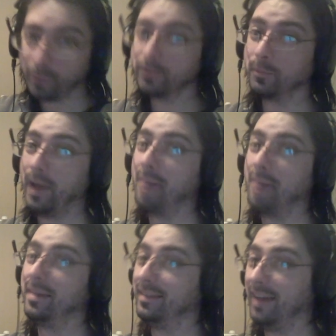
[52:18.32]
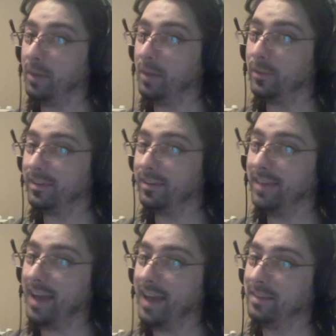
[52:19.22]
a rabbit. I wasn't
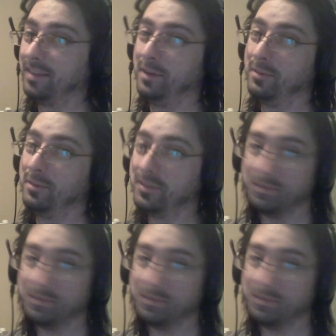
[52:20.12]
that confused.